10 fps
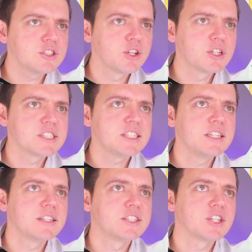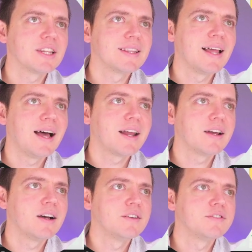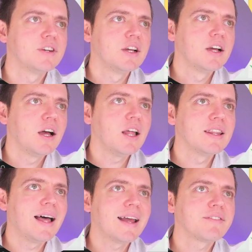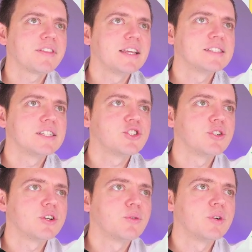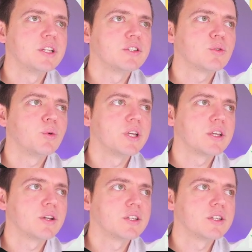So you could see there's a lot of a lot of things that you could really tweak.